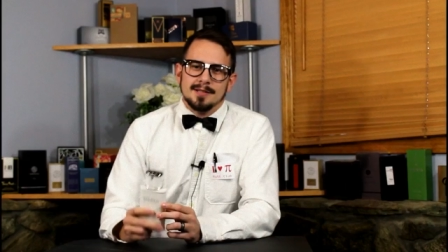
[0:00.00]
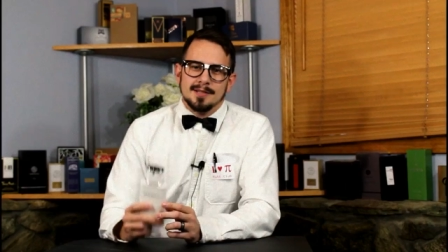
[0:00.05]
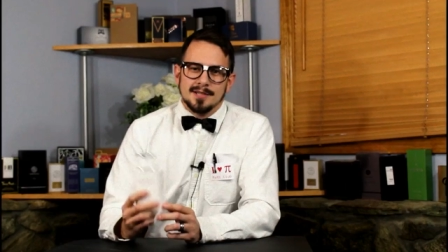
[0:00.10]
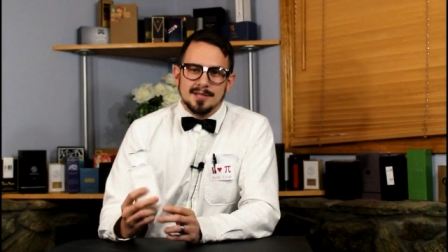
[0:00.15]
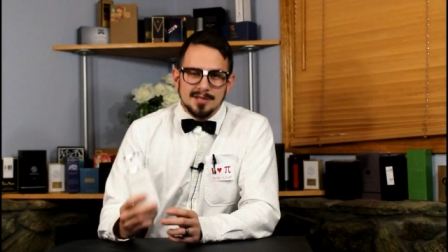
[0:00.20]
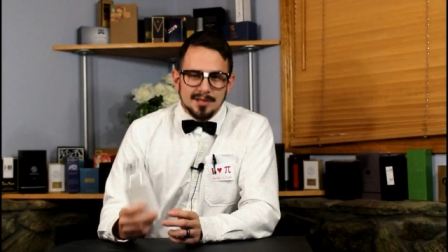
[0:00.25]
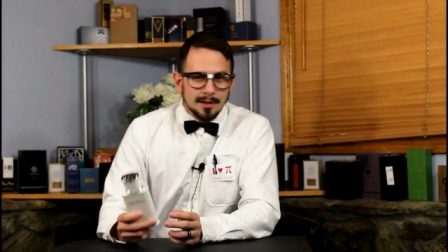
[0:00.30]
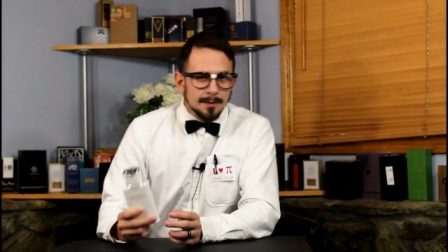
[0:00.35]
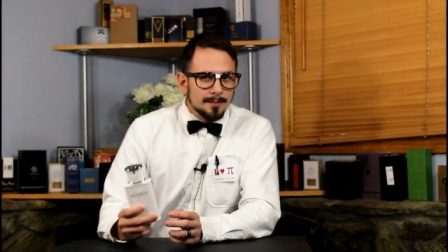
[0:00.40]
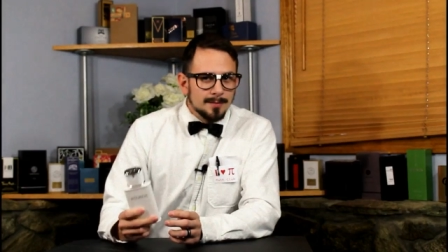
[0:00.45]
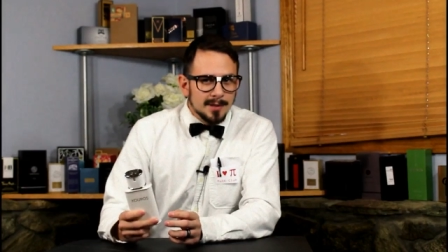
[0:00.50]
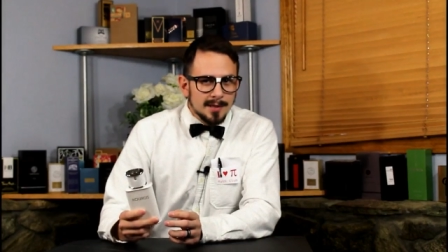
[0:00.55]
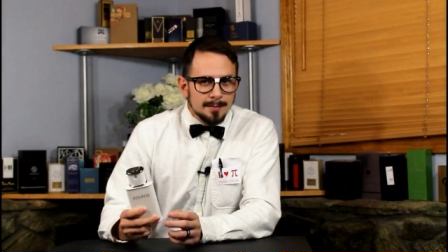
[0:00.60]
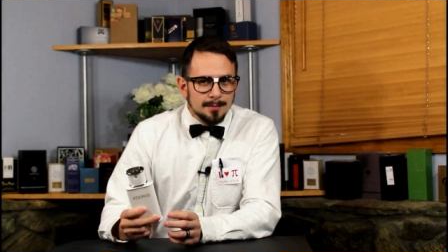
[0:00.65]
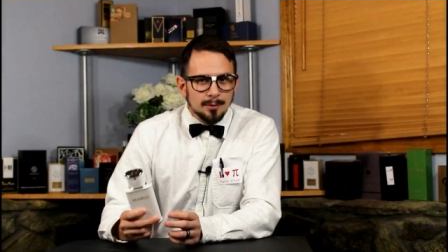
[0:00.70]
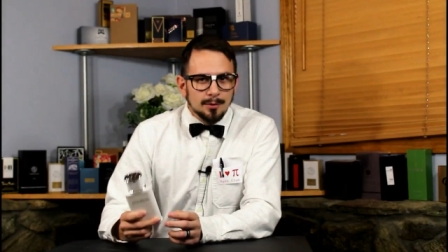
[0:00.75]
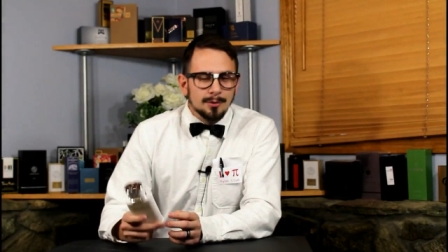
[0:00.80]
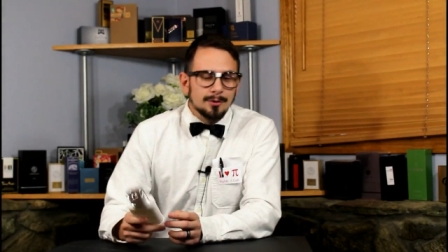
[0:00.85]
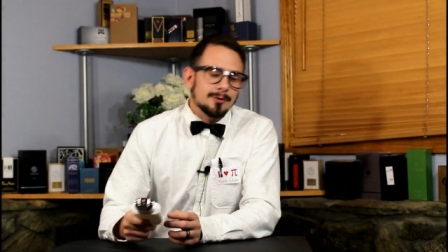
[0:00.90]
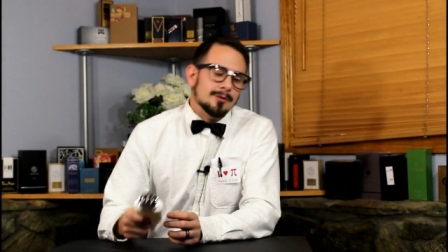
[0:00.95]
Some
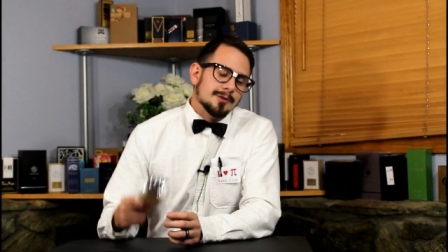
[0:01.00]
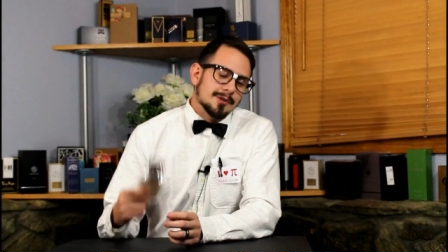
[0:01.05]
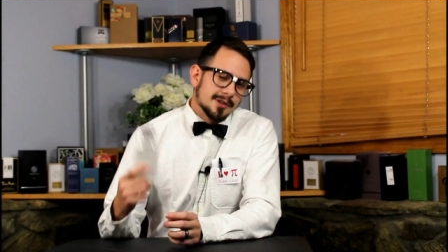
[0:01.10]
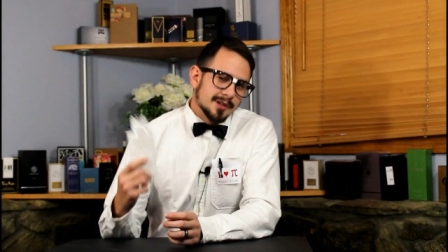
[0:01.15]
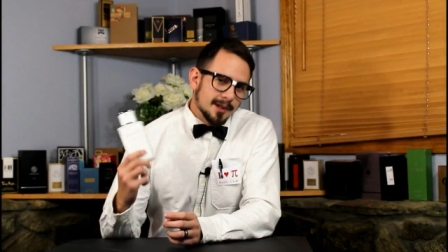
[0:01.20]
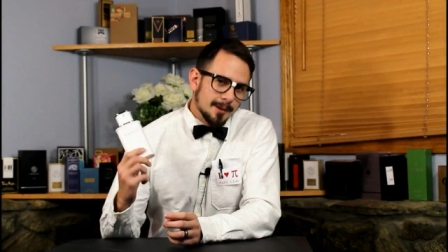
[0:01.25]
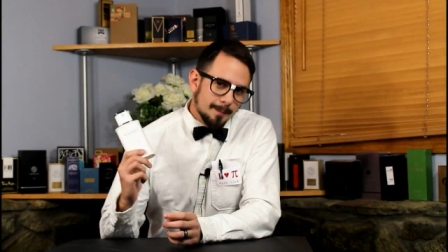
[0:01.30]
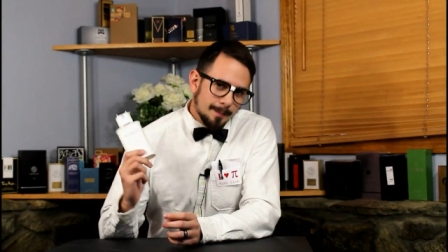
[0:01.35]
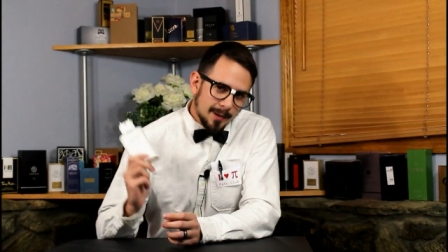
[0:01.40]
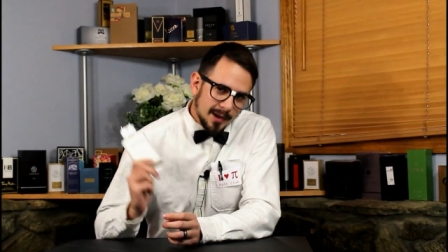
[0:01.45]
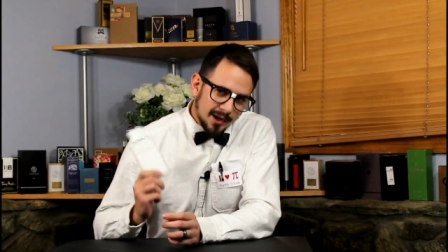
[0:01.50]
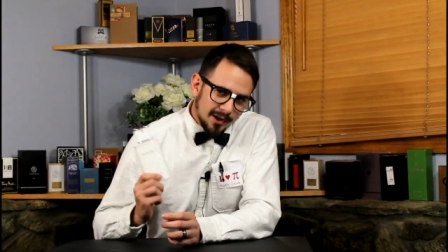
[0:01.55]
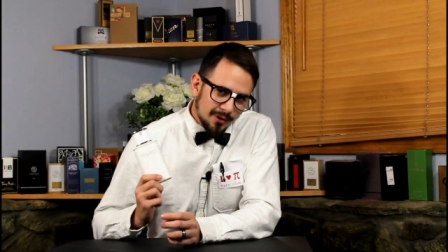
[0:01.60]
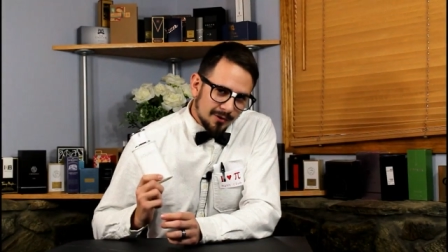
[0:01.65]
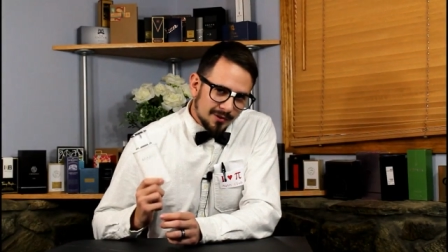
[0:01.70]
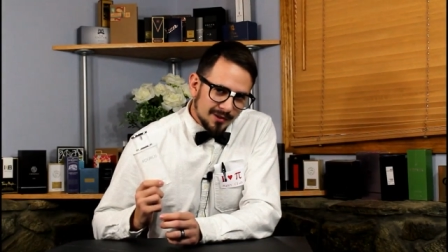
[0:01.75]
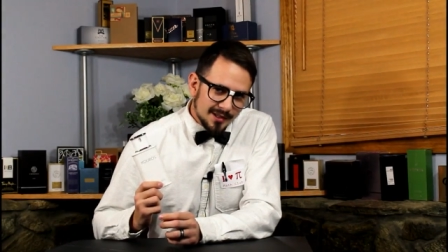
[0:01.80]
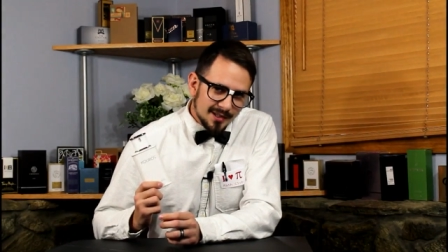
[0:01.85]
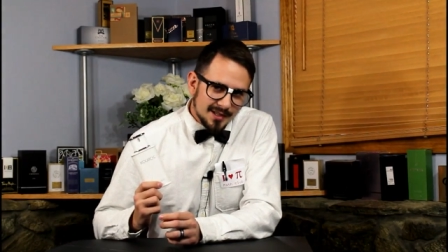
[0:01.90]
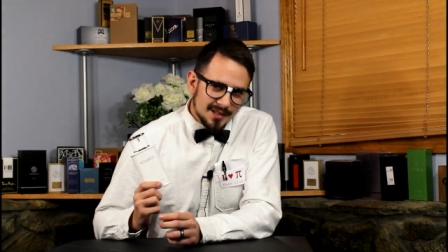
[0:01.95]
people
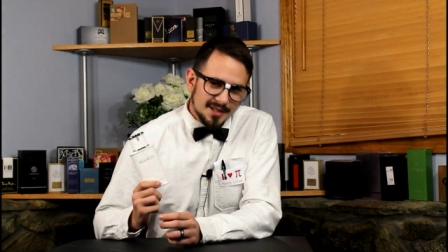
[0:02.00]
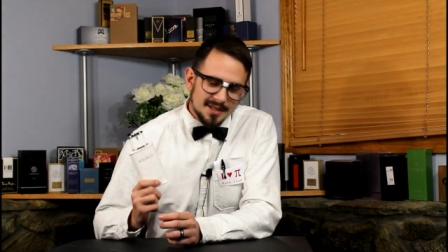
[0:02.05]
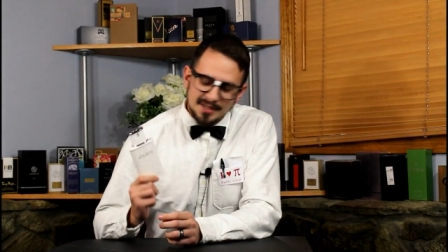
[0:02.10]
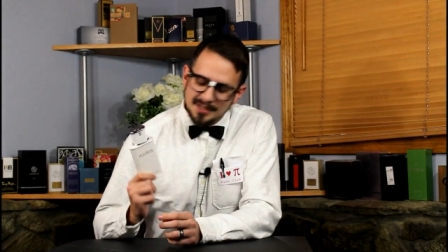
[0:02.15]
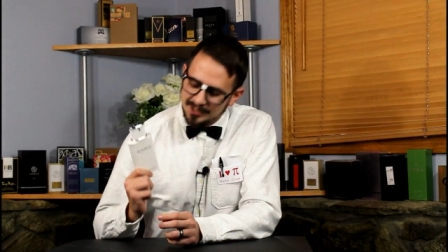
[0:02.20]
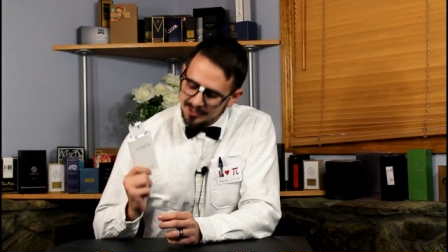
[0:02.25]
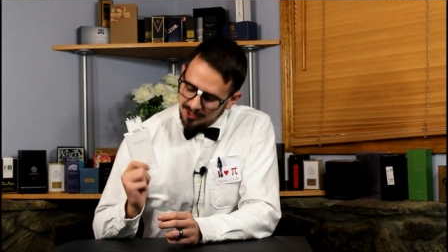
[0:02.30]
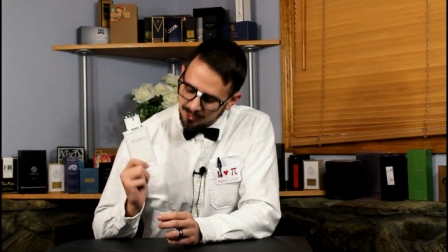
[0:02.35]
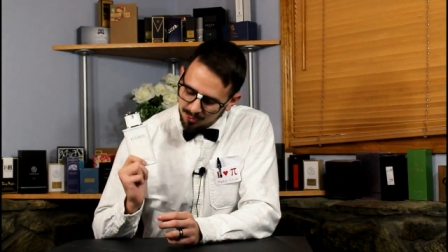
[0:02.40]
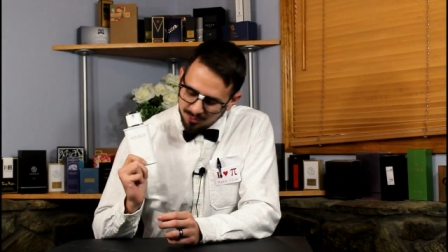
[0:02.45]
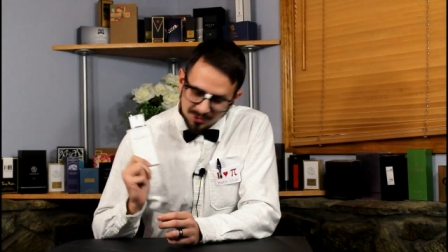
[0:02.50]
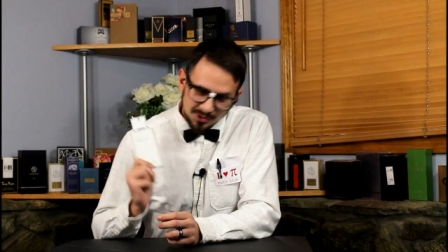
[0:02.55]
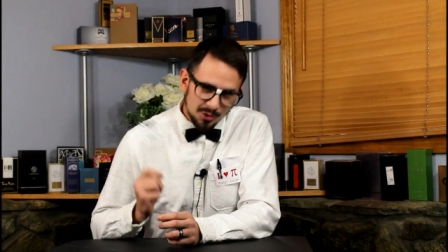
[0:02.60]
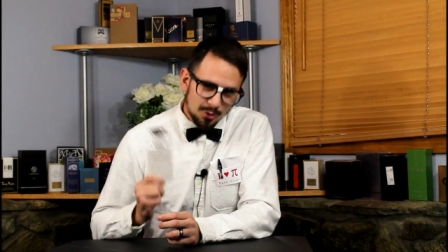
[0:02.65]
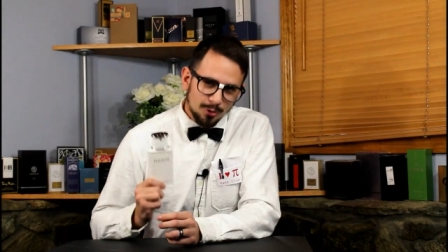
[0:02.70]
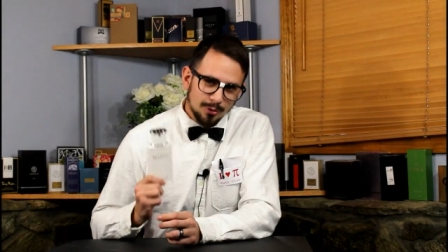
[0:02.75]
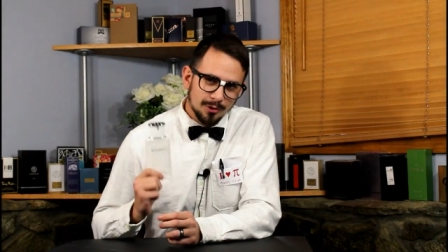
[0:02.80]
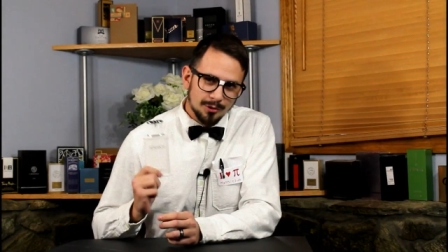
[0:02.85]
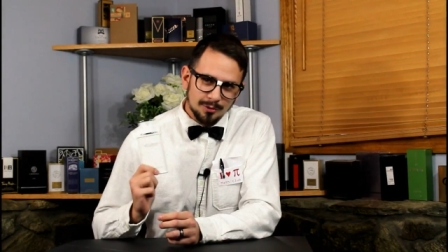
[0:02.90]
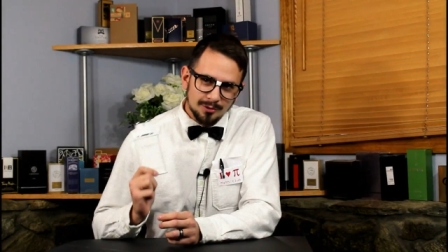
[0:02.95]
compare this to
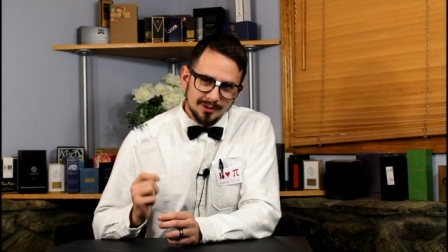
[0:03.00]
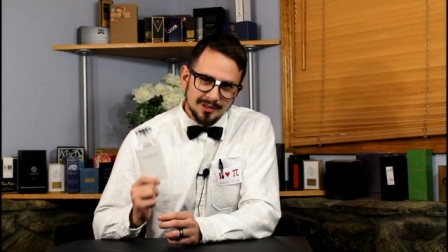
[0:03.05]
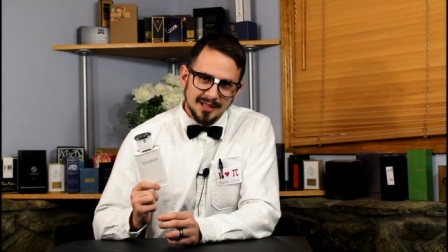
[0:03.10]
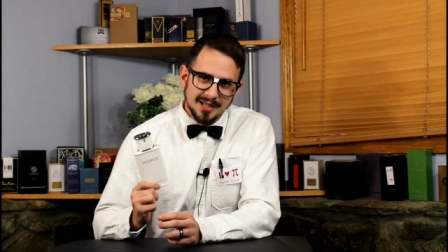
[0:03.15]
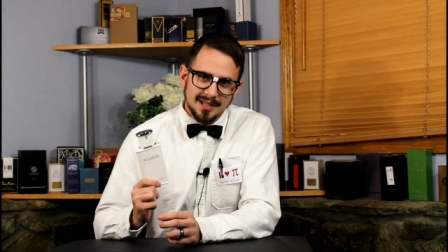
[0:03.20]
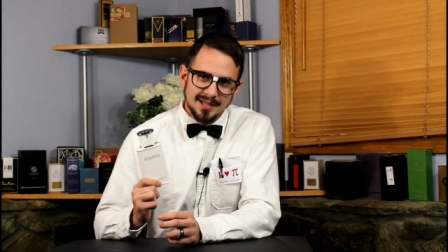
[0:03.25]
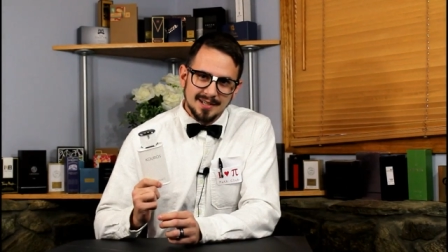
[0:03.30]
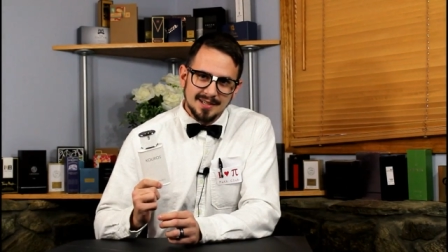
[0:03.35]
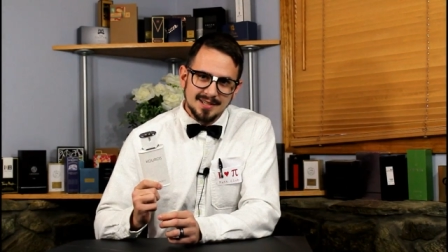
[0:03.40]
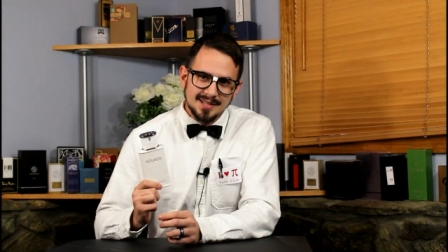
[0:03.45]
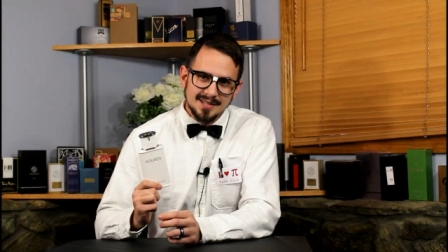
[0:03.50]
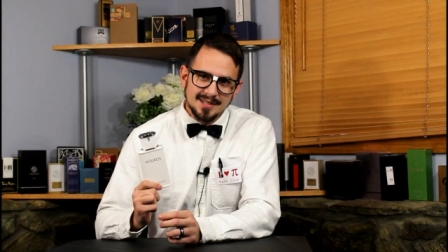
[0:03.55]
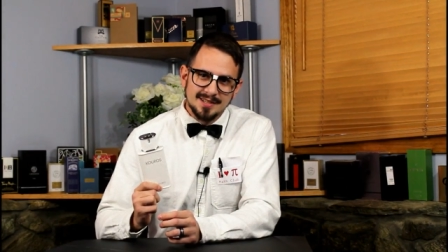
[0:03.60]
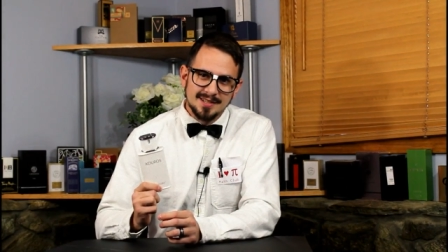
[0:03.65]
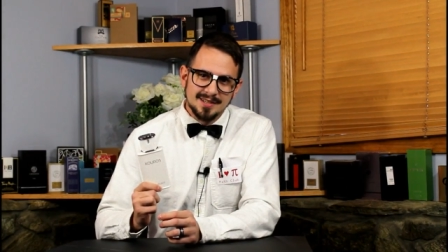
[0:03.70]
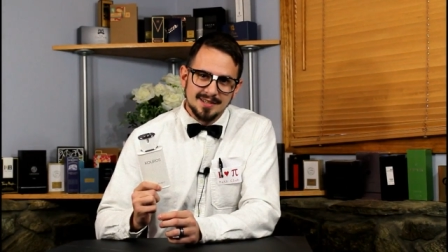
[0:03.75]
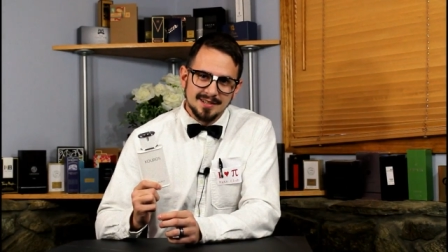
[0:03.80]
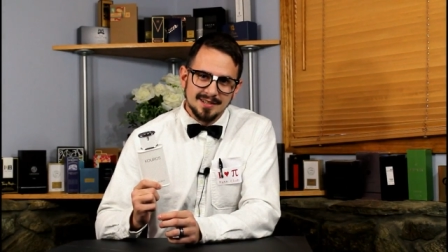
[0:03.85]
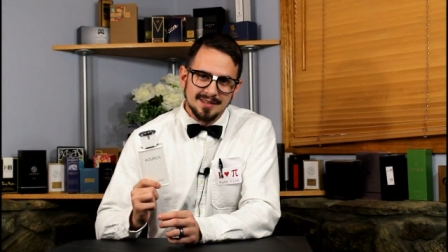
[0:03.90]
urinal cakes